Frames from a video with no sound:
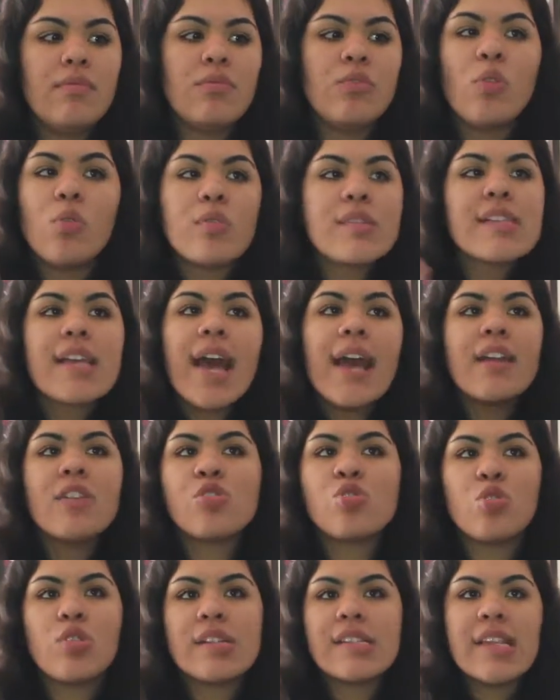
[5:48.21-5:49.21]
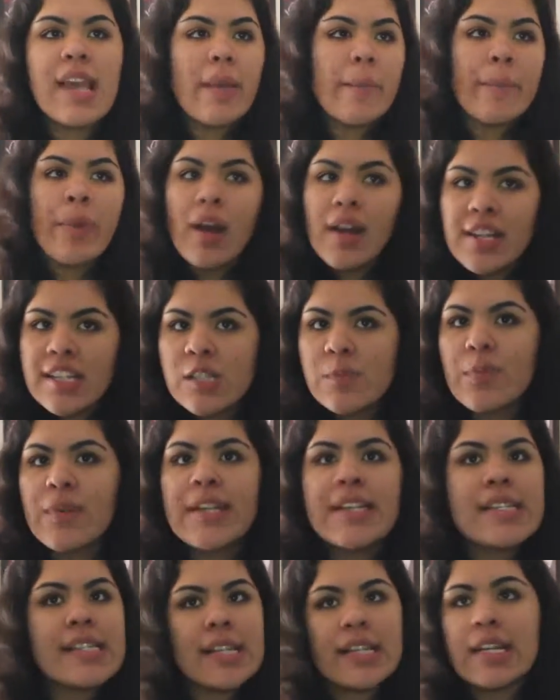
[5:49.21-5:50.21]
those kind of stores like body
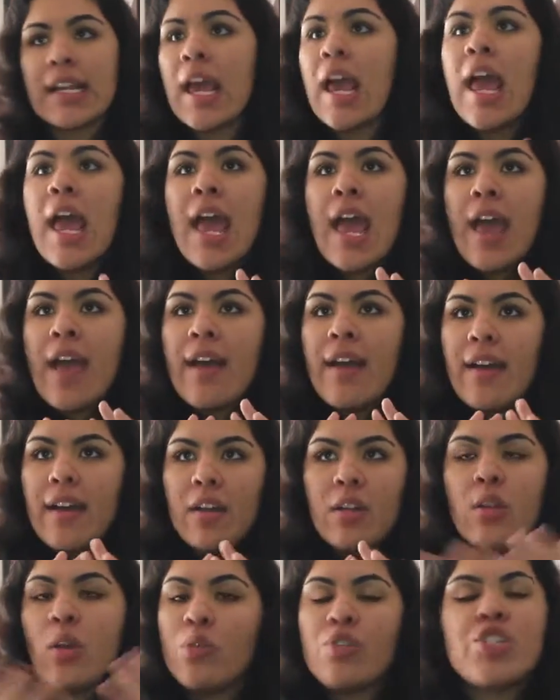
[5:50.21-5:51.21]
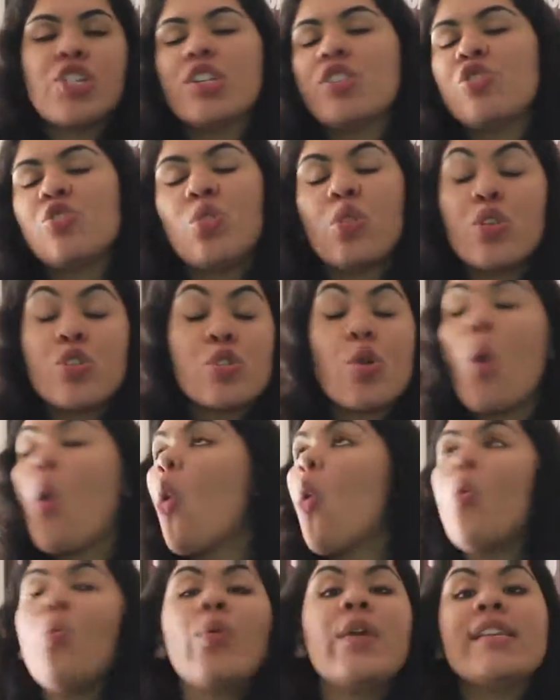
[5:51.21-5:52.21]
sprays and lotion stores
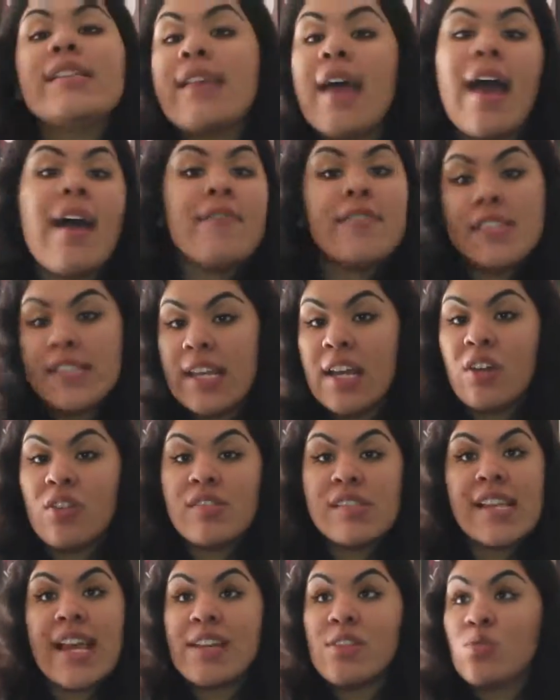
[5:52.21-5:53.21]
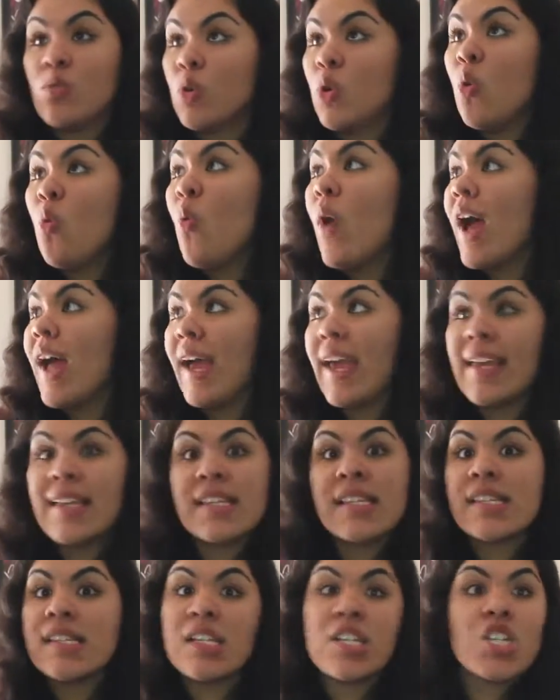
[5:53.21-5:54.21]
always have sales. I don't know why,
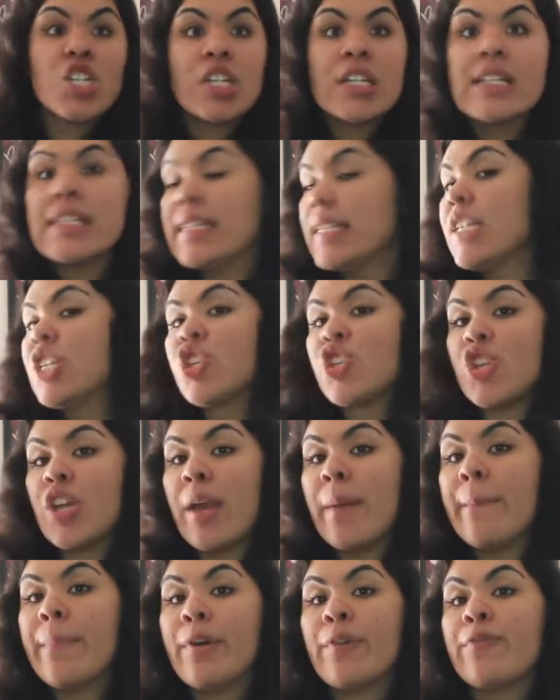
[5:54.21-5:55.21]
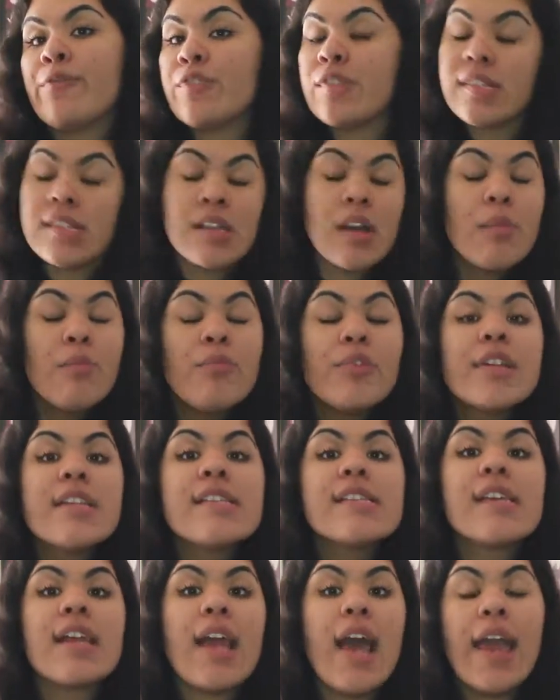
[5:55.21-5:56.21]
it's such an addiction, but for some
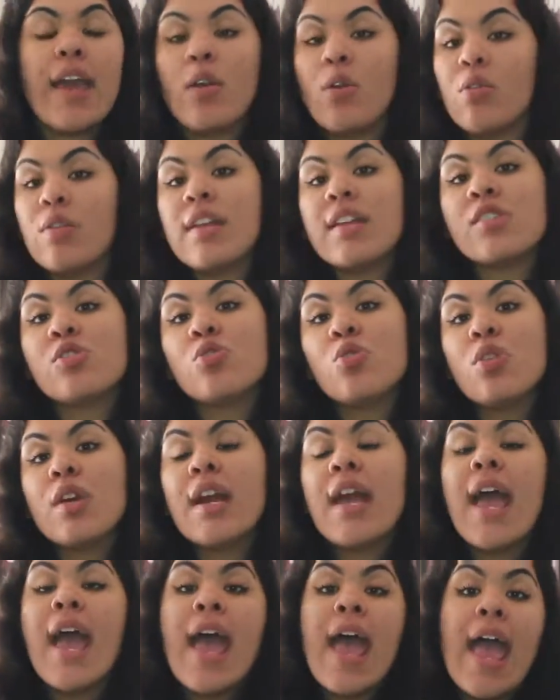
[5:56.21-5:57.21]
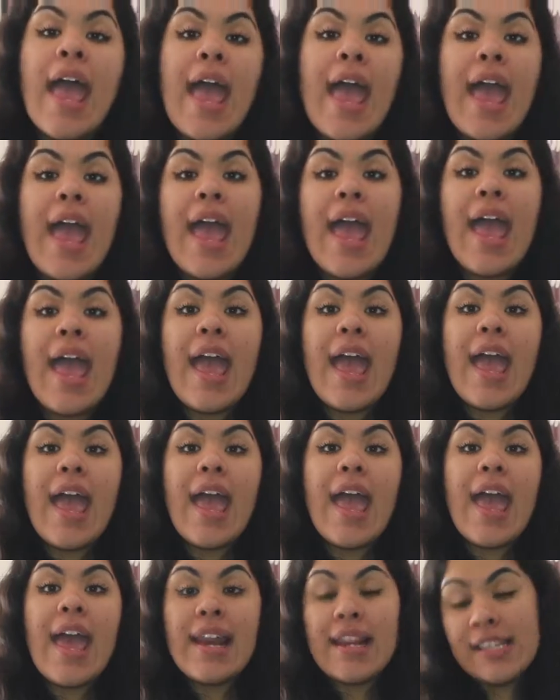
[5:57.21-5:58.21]
reason I go to the store
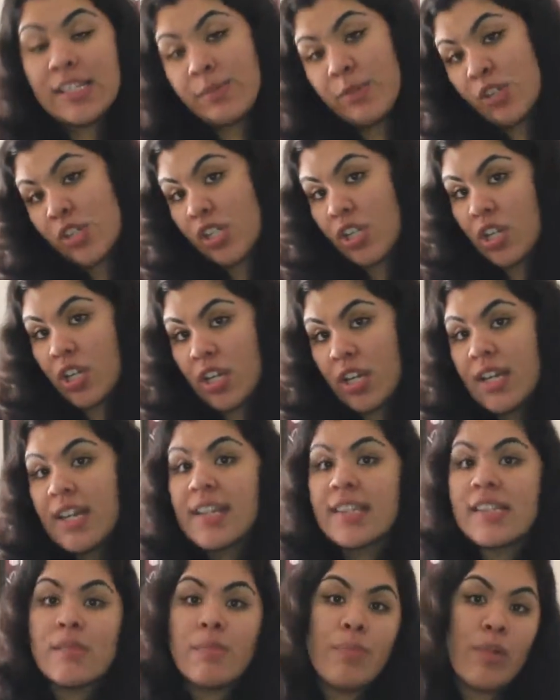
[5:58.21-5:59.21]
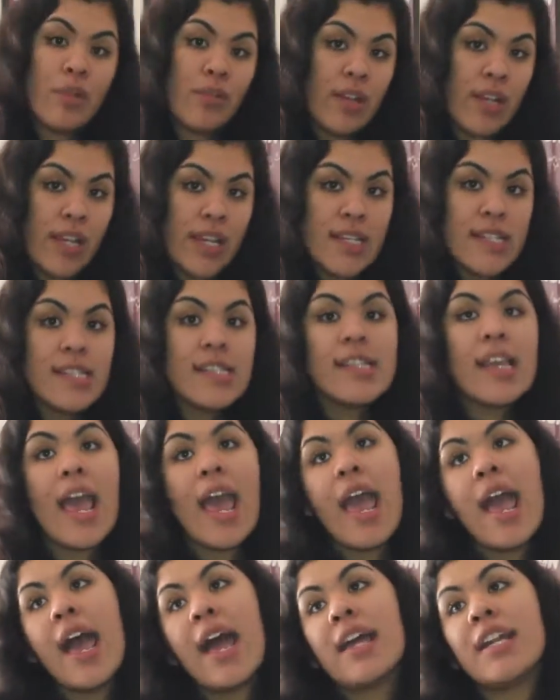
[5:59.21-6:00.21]
and it smells good, it's bonus,
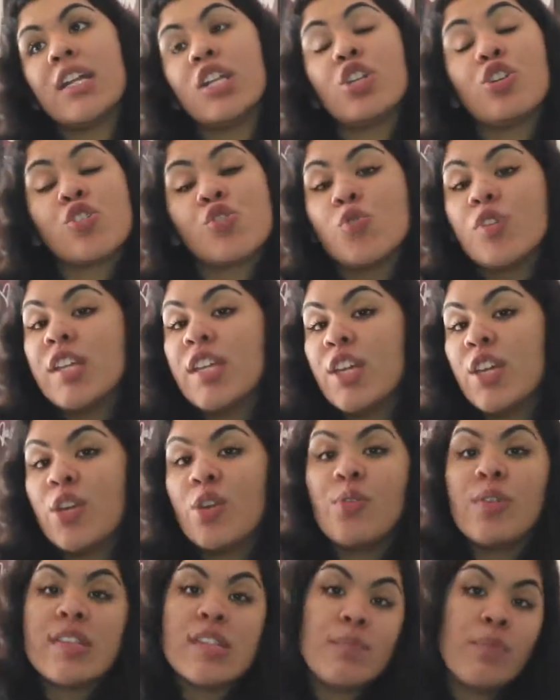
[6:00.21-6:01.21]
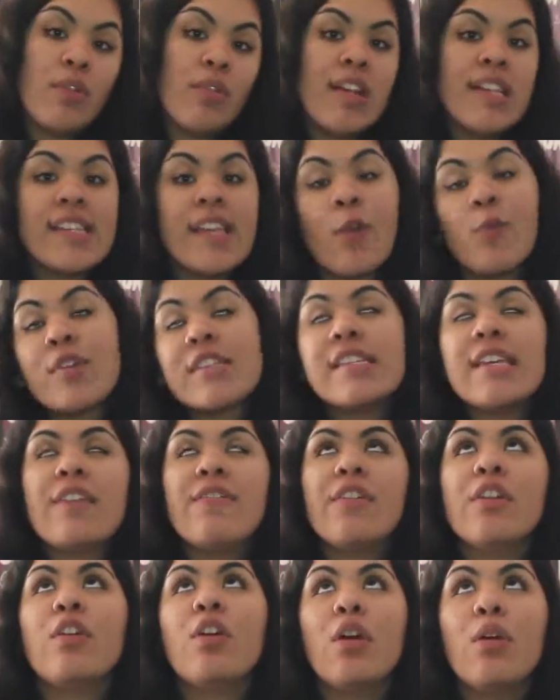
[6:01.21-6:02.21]
and it looks really cute, it's bonus, and what's
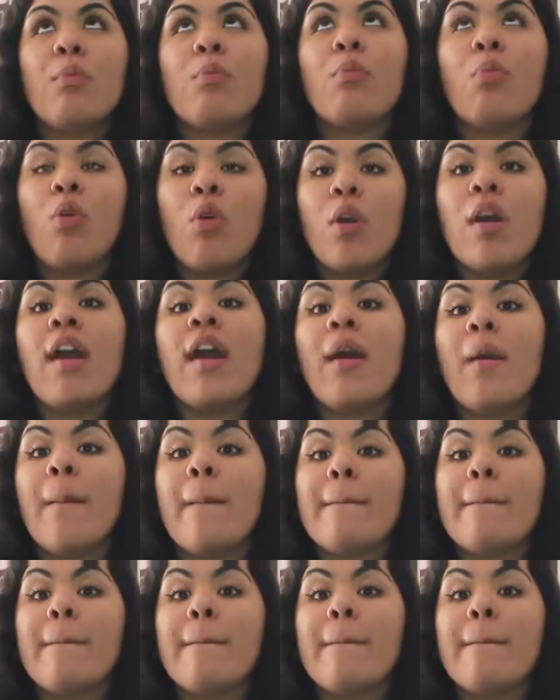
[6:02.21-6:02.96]
even a more